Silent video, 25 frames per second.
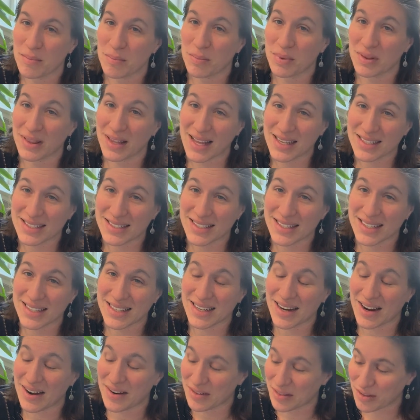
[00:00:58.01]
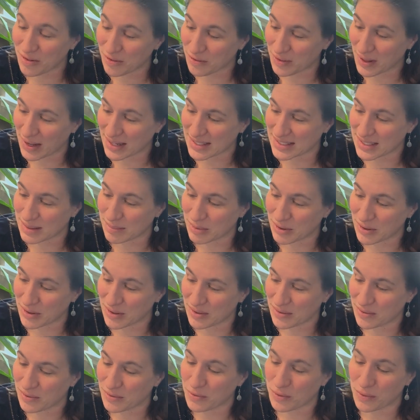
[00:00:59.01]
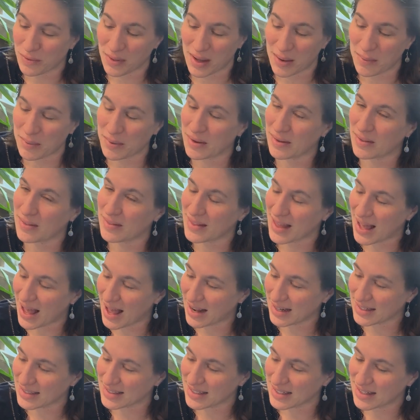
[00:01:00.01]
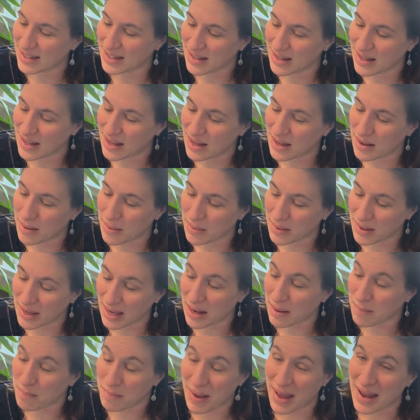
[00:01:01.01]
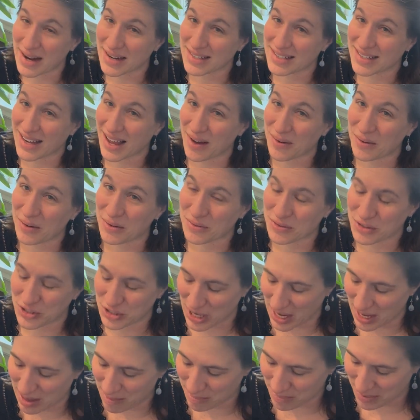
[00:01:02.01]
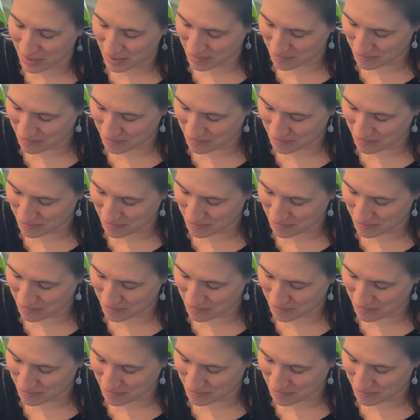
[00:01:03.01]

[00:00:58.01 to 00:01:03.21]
Blessed are the flexible, for they will not get bent out of shape.